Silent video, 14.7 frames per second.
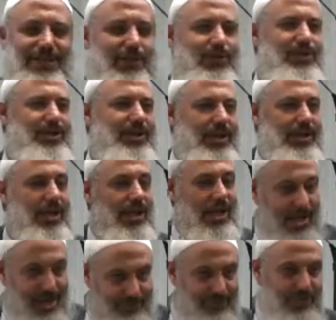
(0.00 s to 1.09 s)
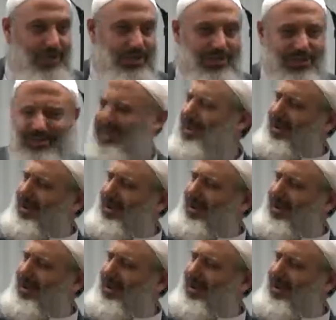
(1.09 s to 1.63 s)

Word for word: the whole day. Have you eaten?